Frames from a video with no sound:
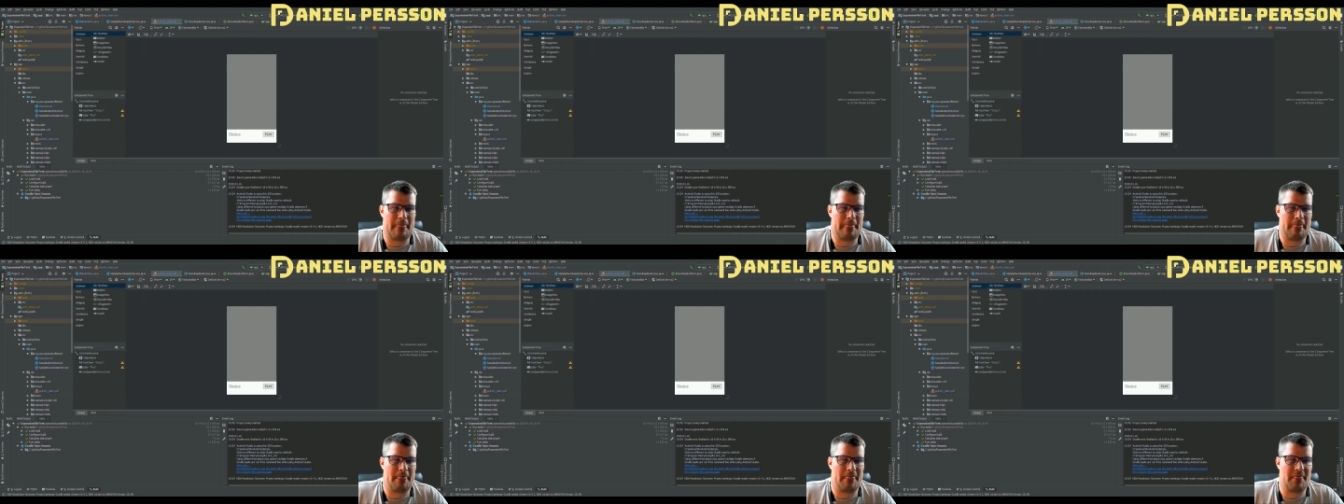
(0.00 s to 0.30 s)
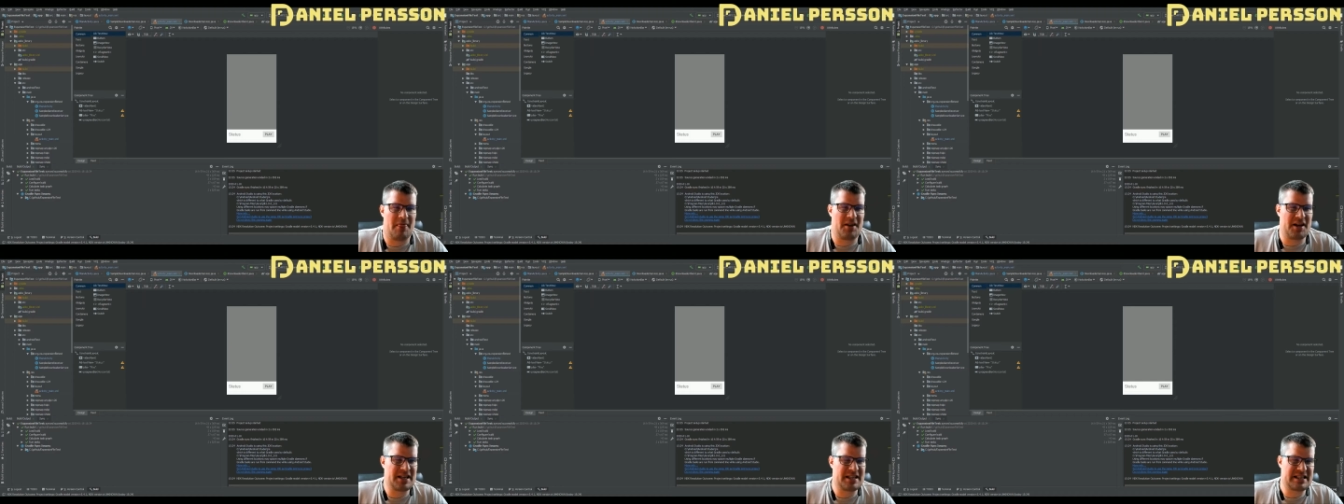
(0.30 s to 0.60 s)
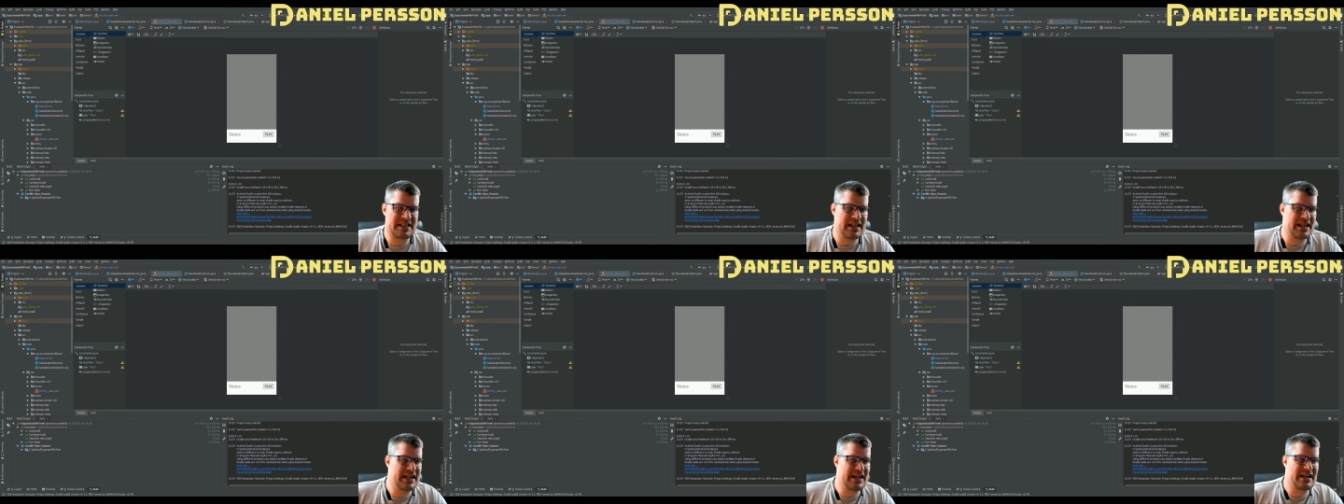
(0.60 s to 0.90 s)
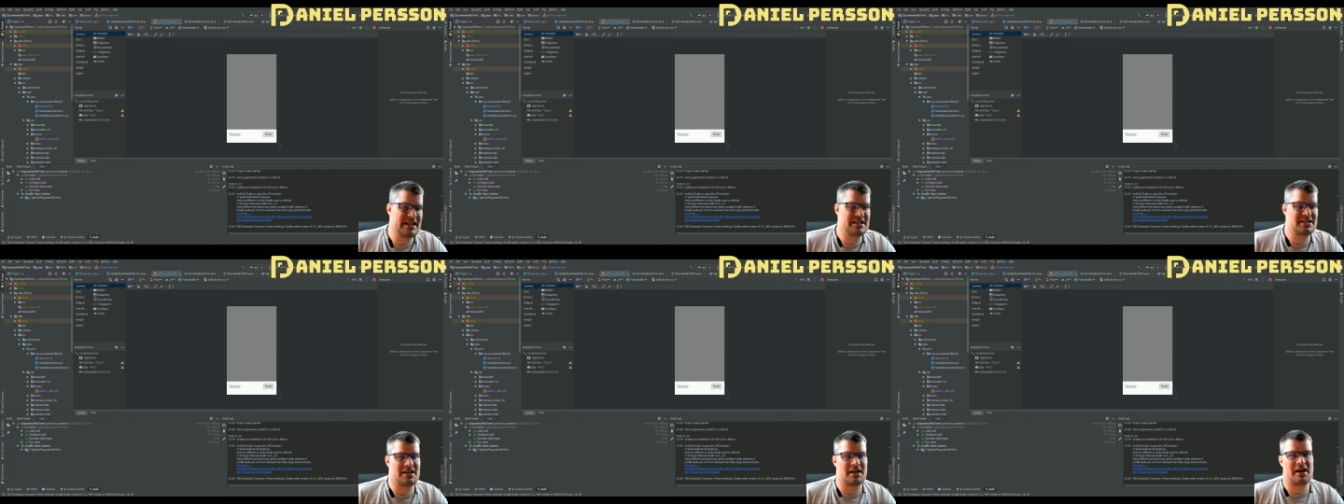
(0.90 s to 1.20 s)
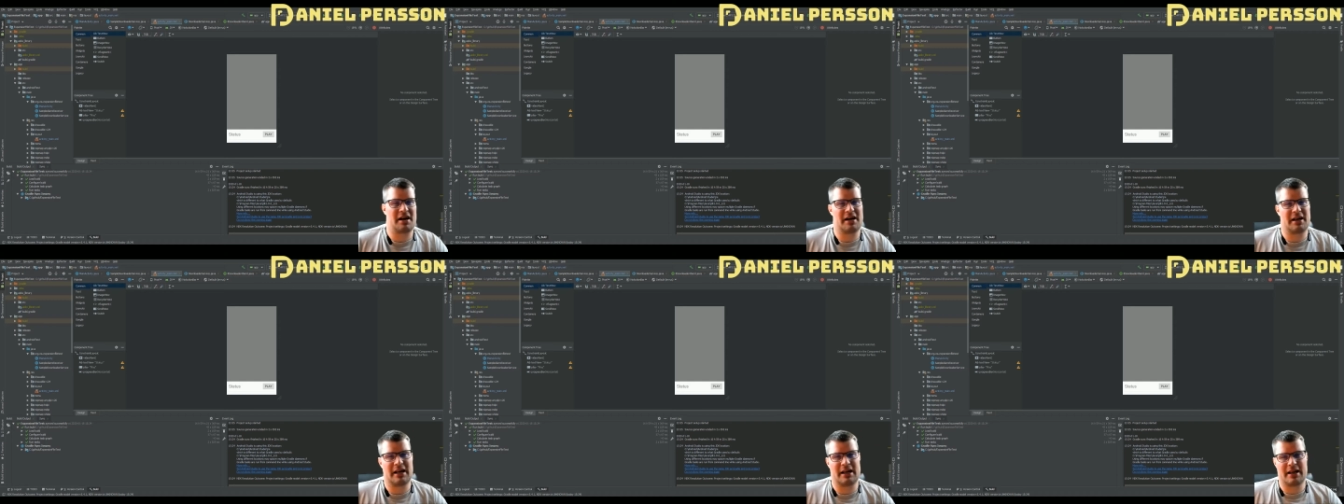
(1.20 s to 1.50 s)
This is
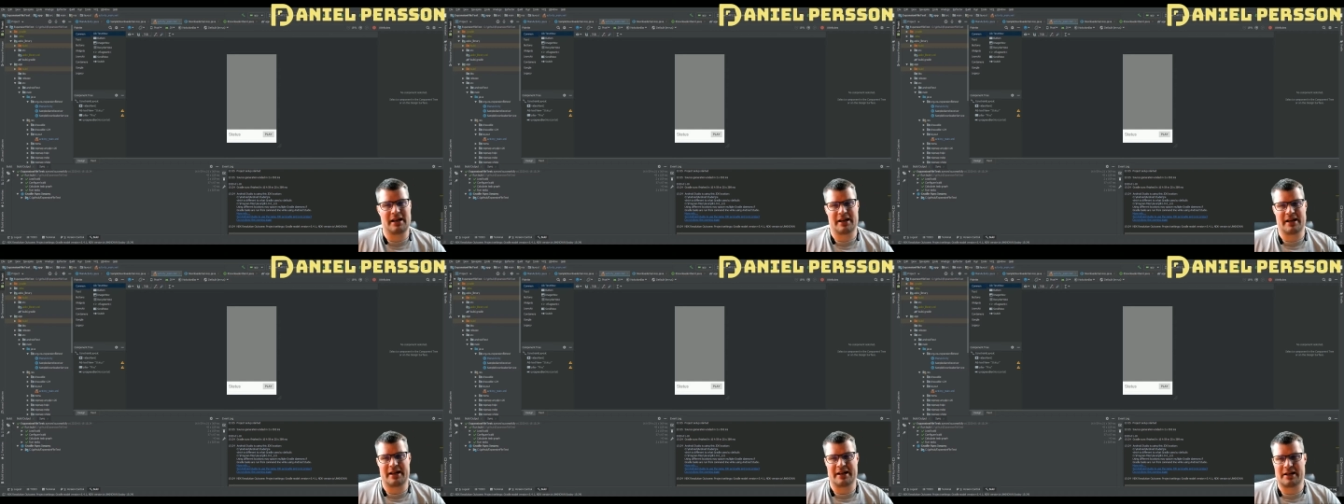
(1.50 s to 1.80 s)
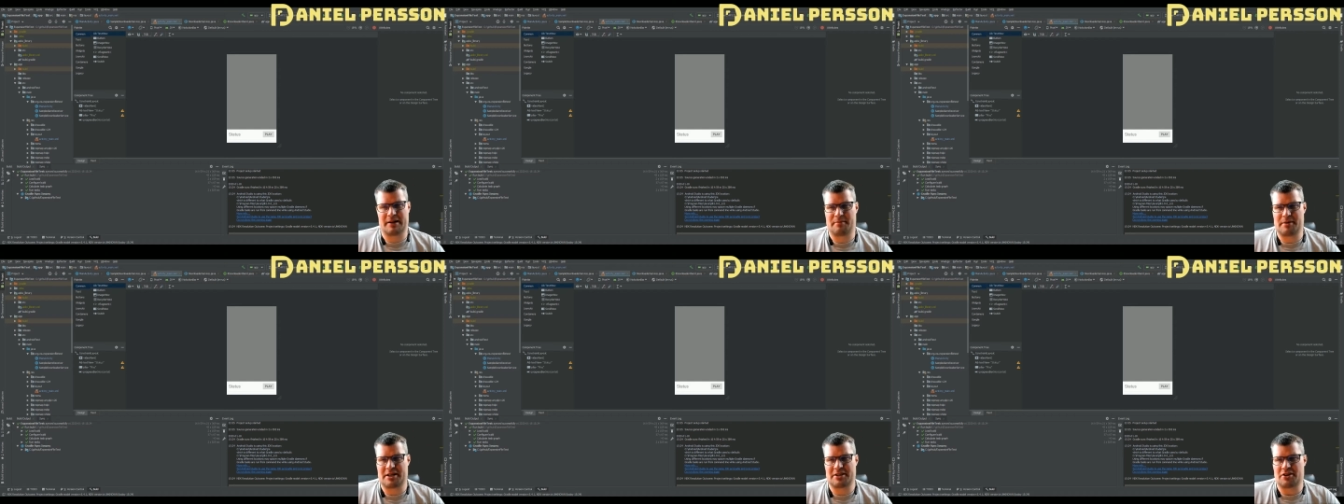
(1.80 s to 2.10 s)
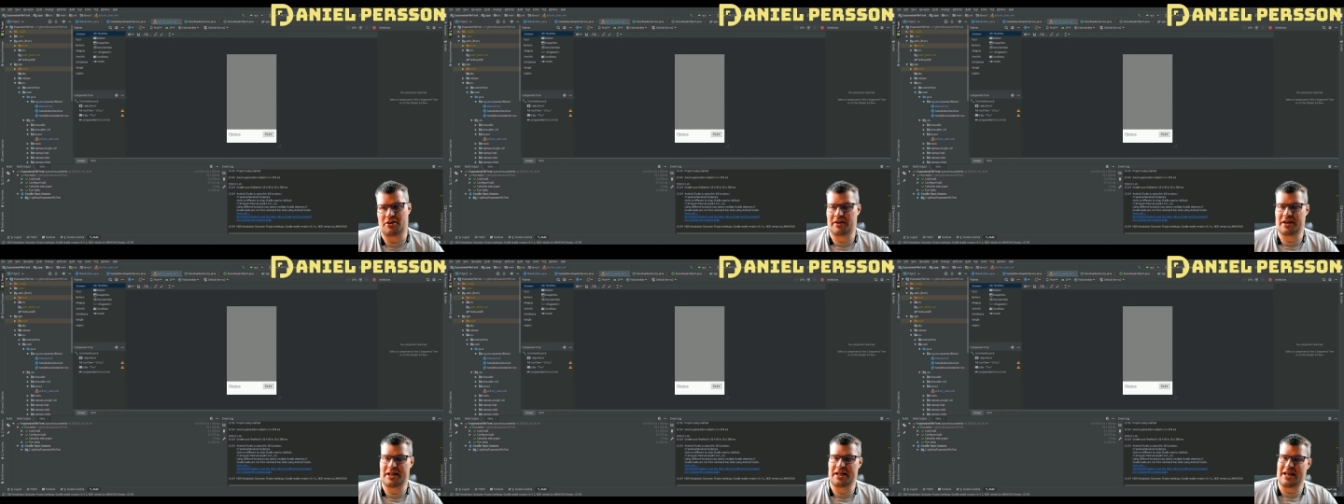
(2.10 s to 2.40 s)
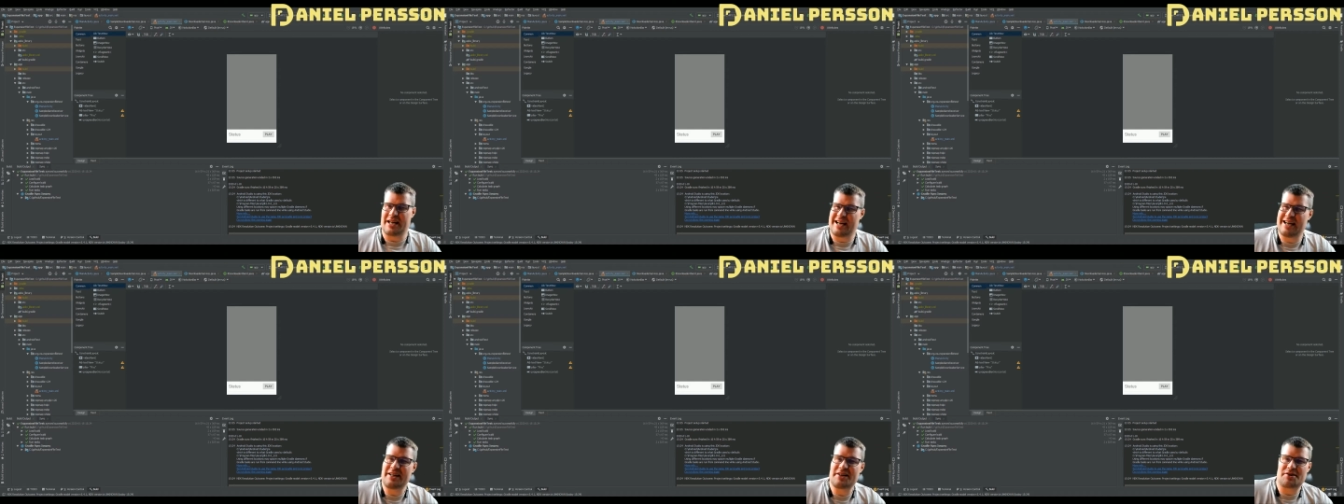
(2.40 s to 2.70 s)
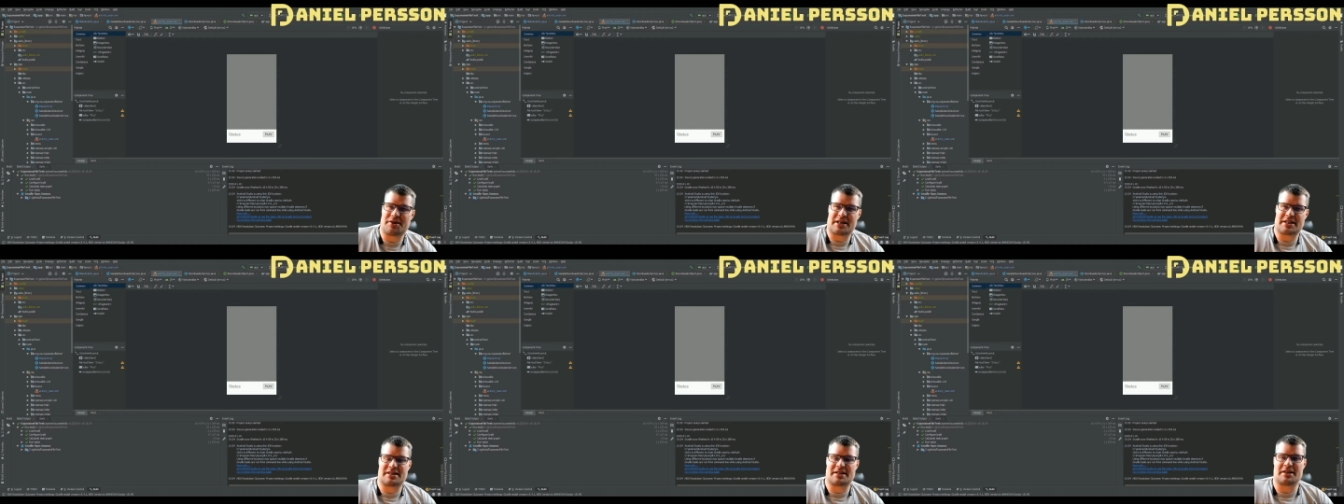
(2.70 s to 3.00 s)
a little bit of an
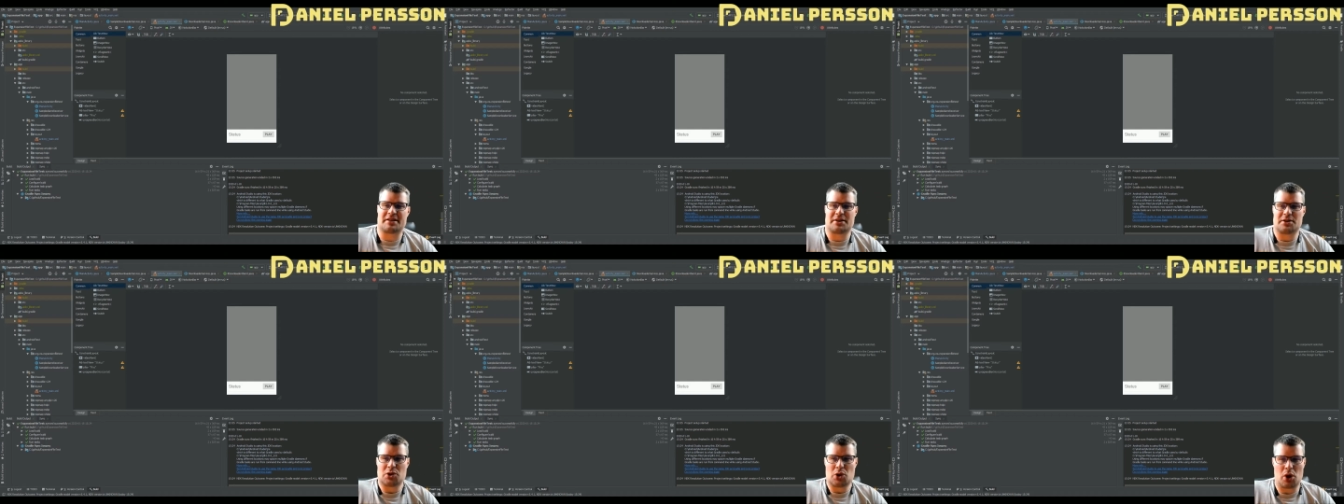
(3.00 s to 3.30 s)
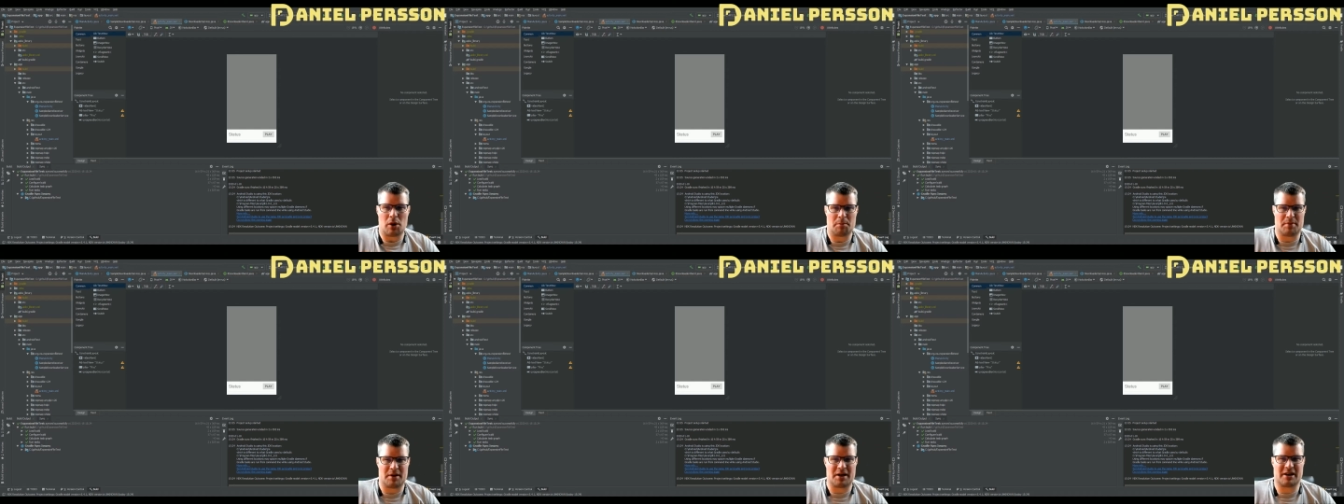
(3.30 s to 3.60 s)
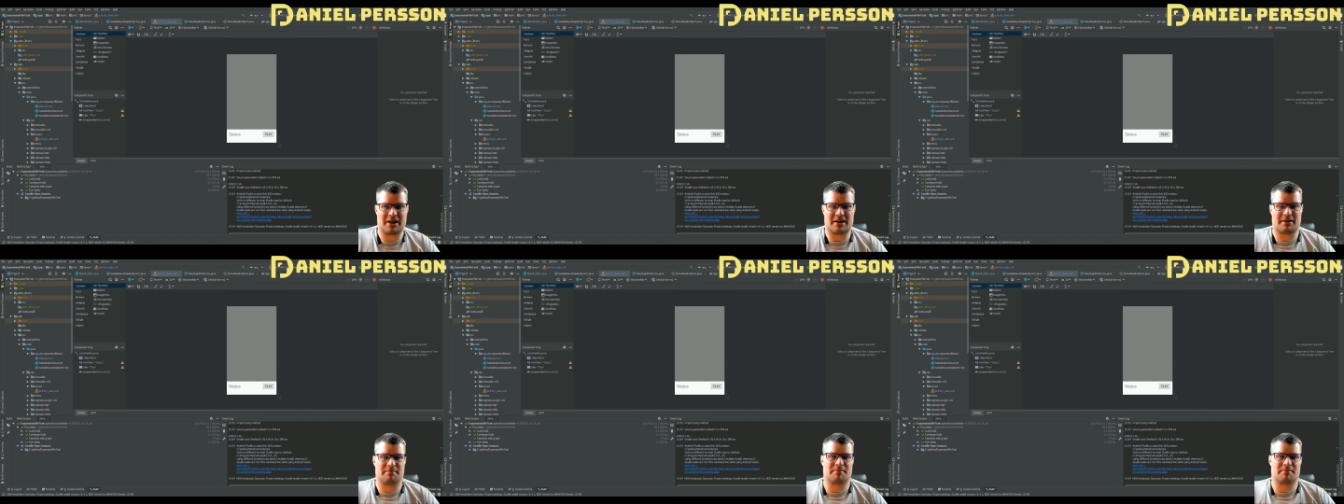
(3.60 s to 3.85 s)
interesting topic